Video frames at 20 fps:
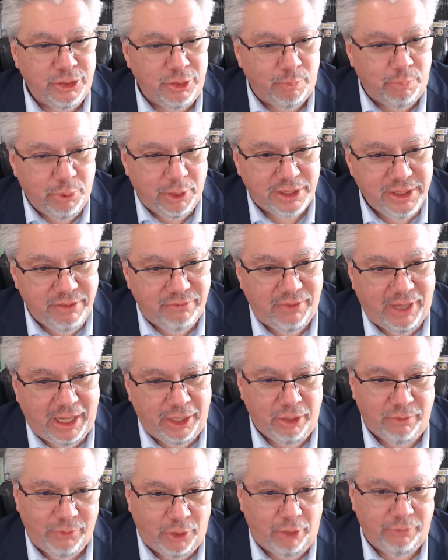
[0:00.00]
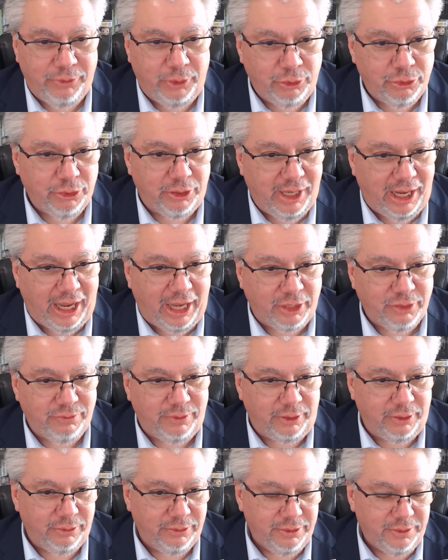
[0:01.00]
the present value of all future cash
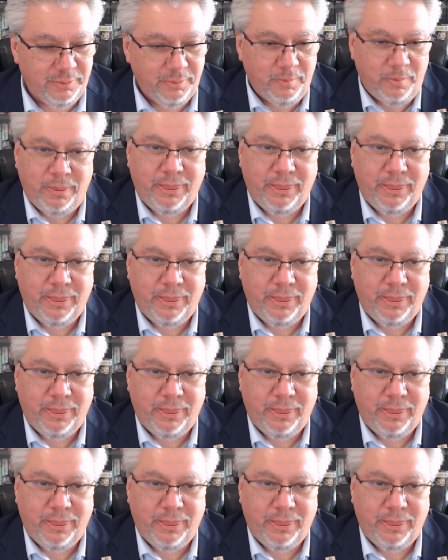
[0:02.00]
flows.